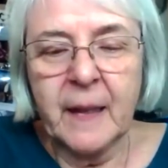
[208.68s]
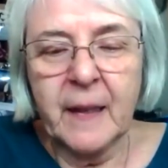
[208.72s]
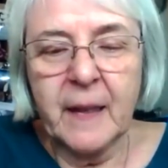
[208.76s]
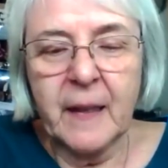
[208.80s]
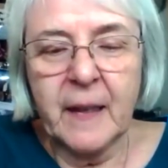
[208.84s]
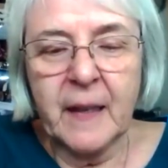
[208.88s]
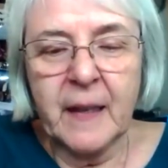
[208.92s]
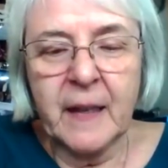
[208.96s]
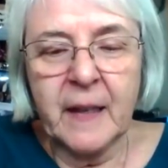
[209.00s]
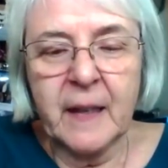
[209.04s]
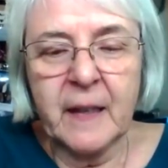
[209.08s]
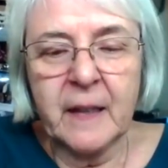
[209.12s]

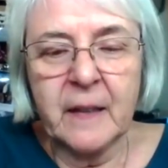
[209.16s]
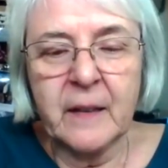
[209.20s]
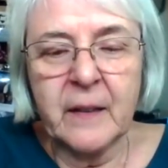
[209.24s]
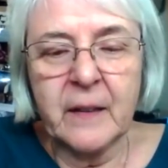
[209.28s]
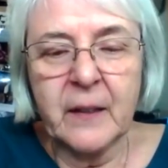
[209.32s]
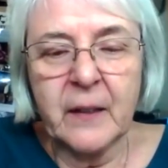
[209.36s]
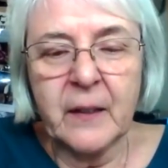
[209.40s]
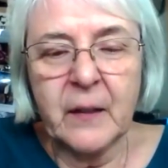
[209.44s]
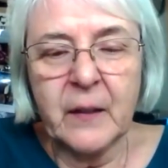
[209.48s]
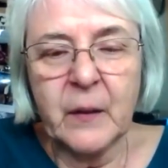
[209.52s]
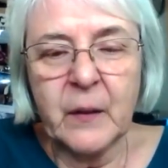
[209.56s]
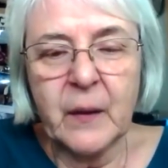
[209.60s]
And
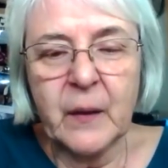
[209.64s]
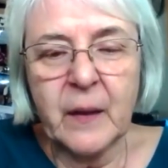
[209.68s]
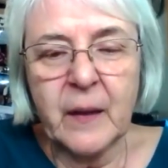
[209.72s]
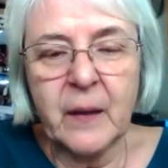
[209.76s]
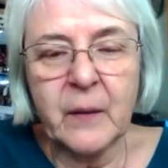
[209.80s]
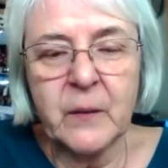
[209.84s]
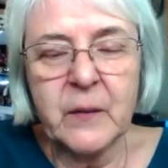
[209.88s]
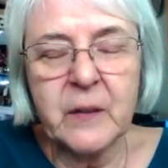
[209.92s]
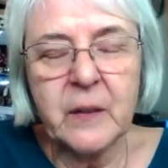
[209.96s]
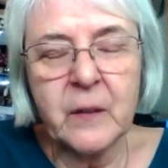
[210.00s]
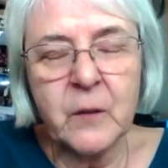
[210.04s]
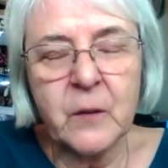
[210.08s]
I
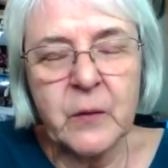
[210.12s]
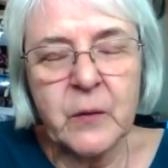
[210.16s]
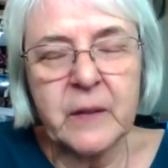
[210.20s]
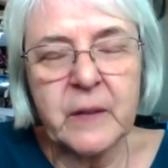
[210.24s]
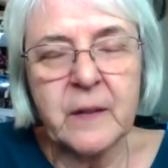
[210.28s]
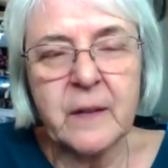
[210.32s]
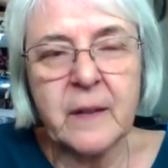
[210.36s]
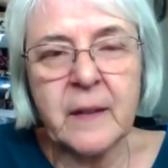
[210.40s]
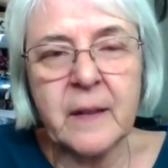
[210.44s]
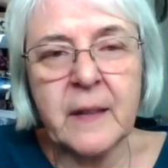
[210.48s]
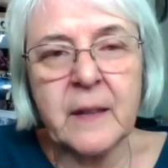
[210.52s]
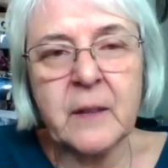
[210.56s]
was
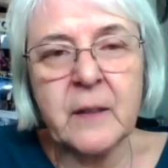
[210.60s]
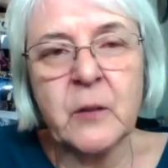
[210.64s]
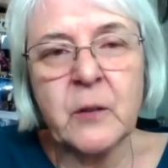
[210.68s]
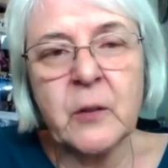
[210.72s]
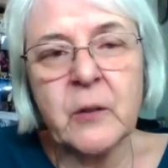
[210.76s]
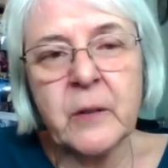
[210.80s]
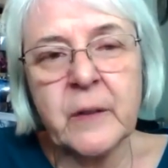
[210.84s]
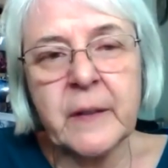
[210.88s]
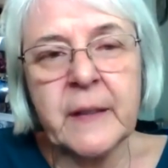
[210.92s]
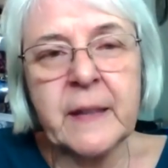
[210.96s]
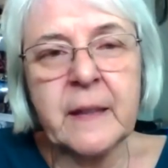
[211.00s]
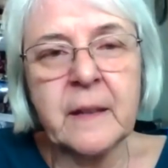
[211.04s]
interested in
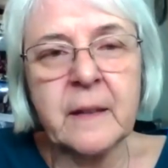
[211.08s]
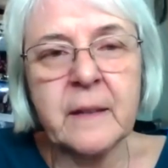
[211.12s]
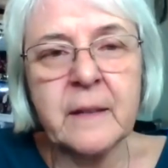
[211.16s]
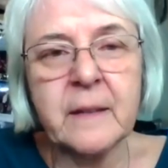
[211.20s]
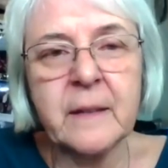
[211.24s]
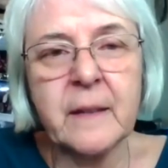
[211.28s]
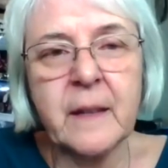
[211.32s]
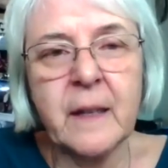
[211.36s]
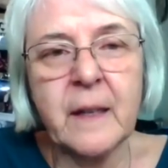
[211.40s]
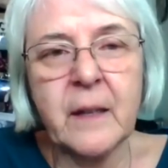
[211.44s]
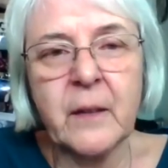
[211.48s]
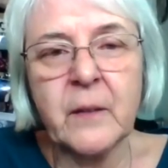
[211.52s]
learning
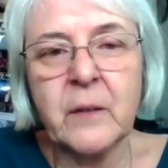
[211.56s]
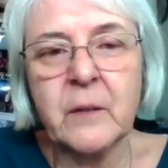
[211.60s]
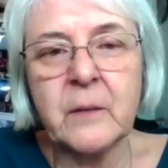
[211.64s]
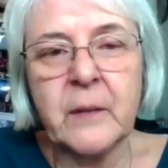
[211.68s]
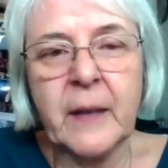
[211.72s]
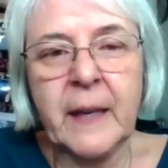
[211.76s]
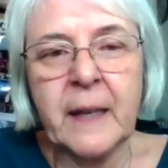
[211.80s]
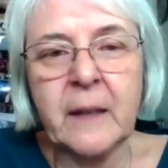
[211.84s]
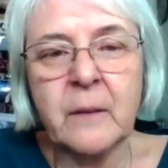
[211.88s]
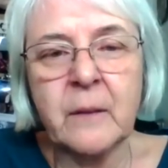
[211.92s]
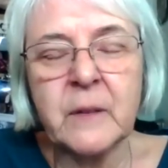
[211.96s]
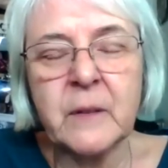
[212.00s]
other
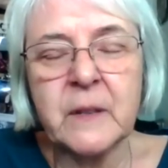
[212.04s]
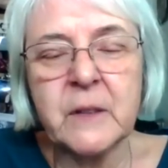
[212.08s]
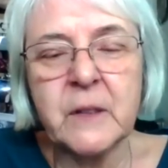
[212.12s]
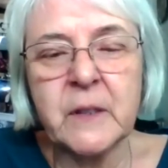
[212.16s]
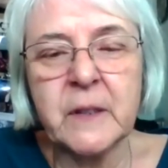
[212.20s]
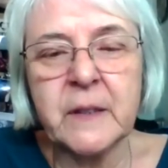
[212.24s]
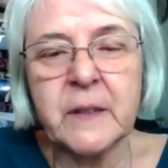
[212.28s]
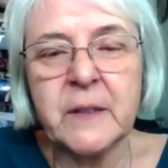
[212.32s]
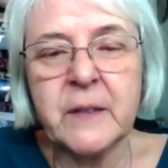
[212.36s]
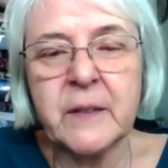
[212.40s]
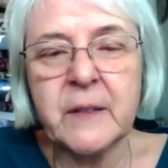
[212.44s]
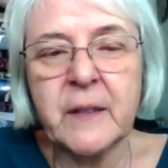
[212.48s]

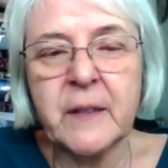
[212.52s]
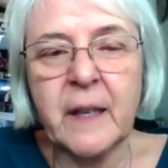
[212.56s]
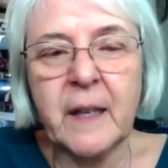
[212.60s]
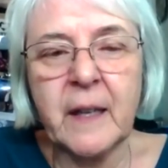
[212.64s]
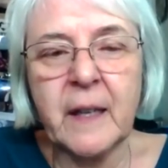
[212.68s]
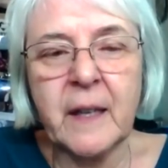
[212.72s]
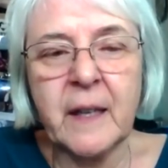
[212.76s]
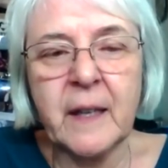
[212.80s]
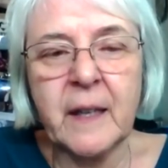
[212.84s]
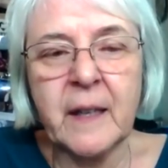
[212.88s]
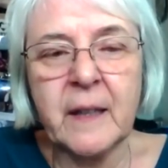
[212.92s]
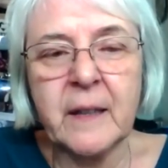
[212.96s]
languages,
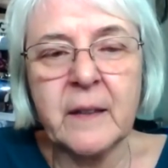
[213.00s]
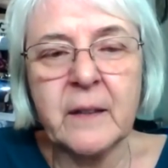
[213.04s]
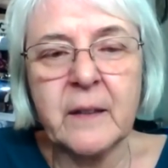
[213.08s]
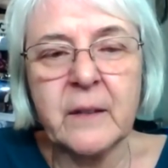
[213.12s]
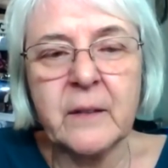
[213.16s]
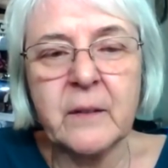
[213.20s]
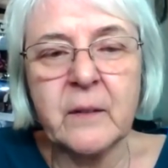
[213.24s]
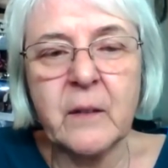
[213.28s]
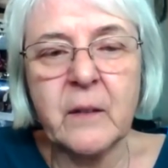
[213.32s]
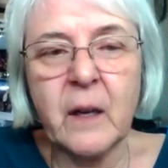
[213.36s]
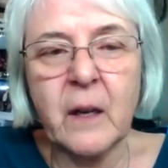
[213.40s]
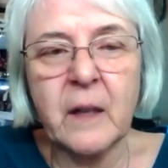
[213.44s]
and
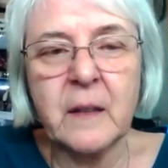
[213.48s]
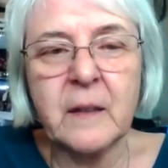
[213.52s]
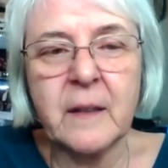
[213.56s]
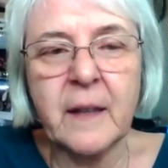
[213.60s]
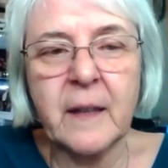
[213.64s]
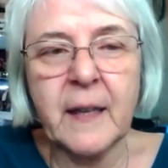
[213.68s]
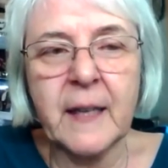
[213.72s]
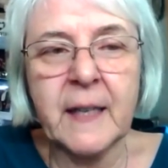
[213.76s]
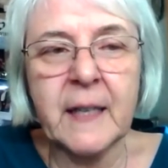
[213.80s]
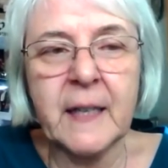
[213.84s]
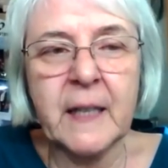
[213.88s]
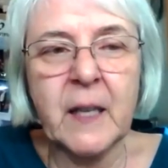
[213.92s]
God
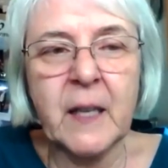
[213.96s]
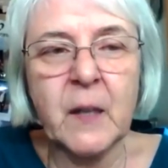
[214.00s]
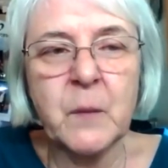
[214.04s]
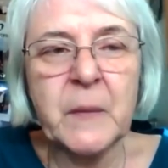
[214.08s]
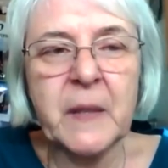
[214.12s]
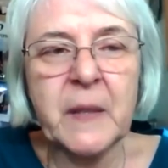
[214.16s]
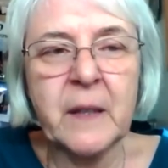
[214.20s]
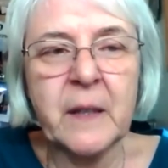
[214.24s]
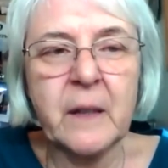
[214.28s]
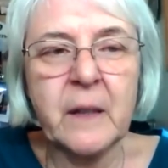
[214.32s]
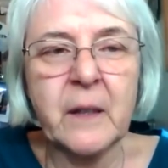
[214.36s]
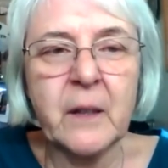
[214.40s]
kind of gave
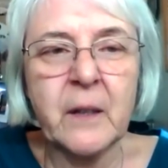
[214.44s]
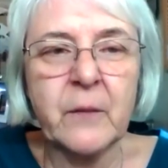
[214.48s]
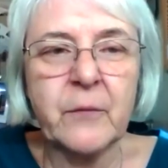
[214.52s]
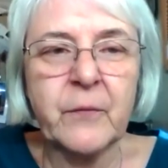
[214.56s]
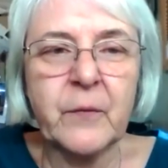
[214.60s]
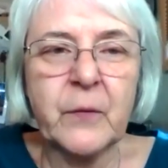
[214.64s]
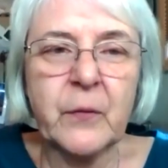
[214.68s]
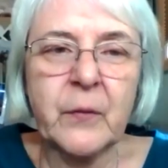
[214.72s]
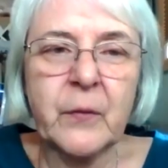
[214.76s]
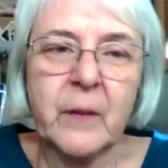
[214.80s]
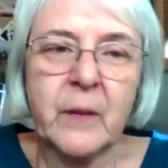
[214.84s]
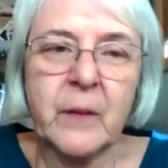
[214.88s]
me a
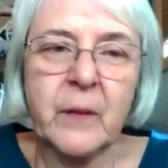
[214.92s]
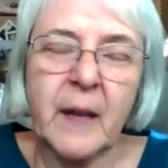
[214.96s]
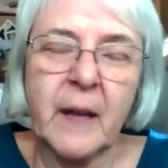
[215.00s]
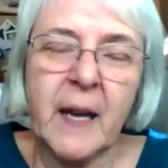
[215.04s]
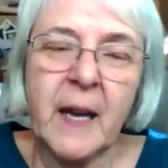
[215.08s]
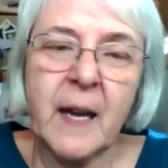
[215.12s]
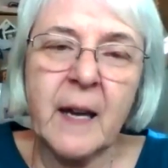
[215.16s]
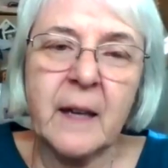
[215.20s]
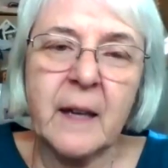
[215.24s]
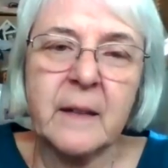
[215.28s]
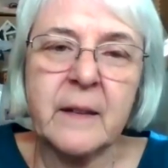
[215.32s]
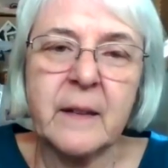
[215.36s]
gift for
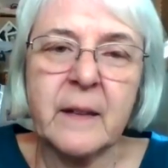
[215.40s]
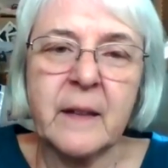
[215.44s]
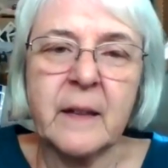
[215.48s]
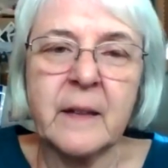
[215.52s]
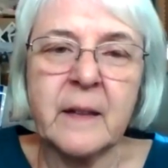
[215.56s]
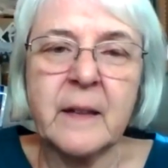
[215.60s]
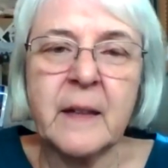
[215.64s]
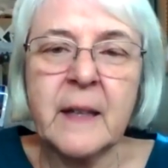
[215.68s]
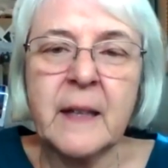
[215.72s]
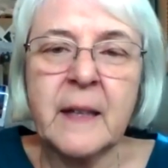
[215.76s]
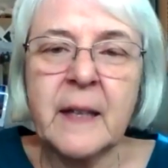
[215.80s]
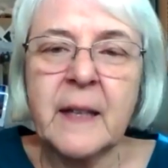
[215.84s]
that and,
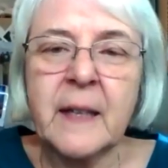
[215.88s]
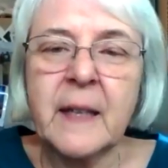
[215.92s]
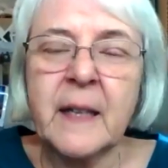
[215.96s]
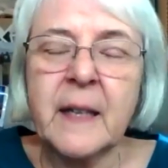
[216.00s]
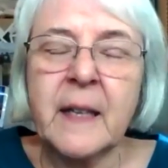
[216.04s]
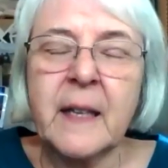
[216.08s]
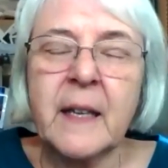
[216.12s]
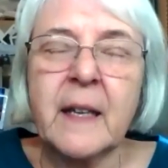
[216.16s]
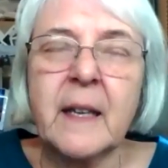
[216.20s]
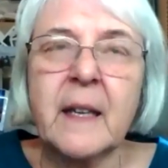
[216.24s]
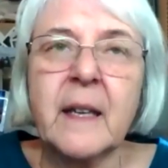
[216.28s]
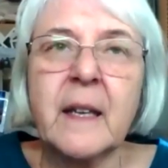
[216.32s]

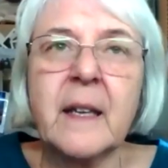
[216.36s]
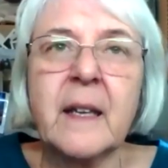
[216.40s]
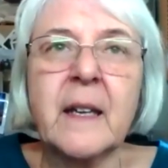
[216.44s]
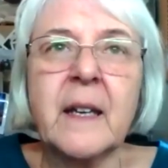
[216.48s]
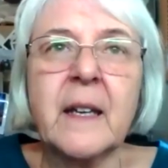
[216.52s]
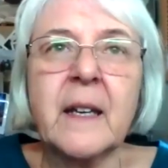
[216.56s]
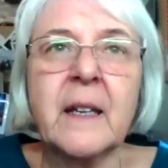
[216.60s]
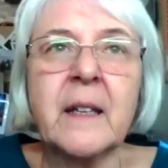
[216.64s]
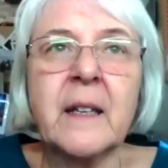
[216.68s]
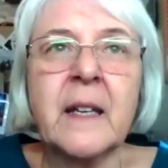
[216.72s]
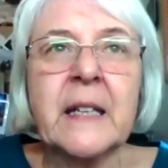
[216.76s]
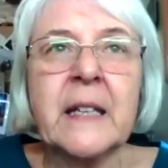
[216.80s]

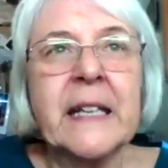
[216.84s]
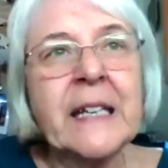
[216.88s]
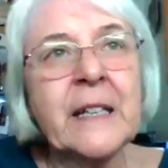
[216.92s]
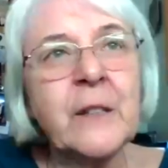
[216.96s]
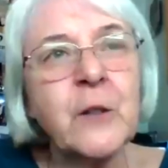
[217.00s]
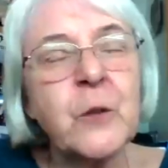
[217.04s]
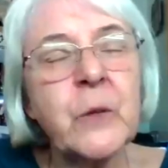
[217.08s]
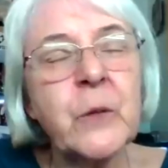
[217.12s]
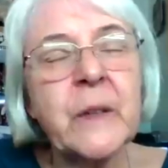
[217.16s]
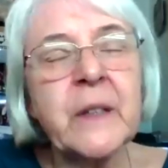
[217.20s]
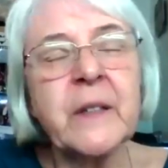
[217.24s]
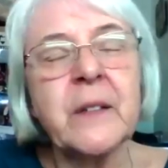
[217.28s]
and an
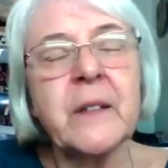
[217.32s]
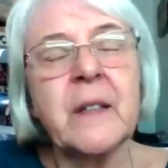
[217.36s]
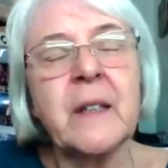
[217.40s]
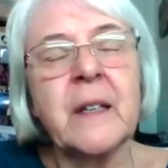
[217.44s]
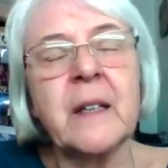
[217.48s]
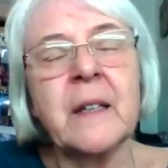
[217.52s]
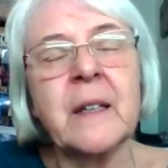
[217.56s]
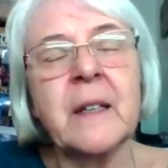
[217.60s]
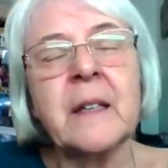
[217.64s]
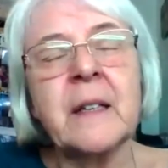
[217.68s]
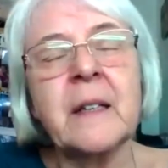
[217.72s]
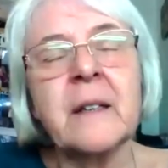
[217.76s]
interest
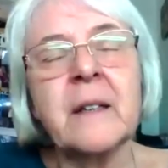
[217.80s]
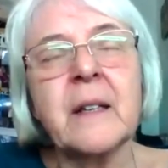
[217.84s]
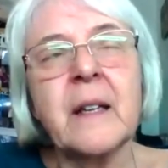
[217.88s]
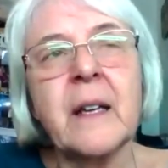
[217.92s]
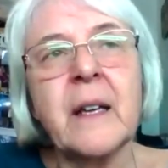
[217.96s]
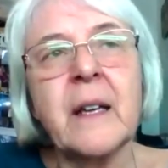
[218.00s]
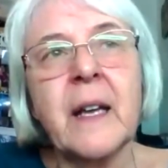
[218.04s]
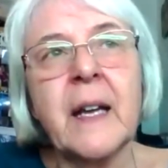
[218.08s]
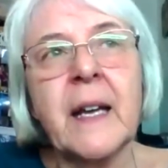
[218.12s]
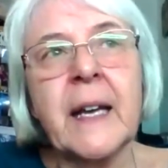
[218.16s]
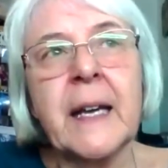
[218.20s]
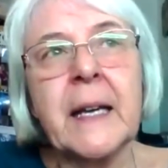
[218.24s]
in it.
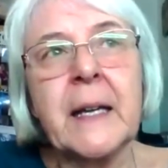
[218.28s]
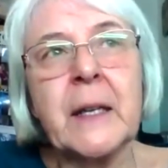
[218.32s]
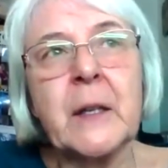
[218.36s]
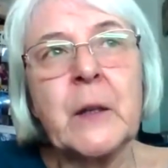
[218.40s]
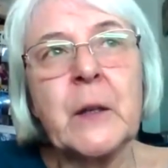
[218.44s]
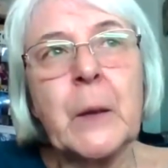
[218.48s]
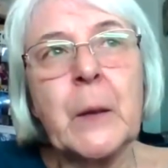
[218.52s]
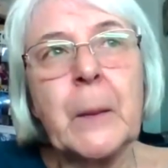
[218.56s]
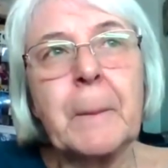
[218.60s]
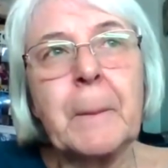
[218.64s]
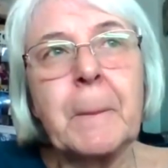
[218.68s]
And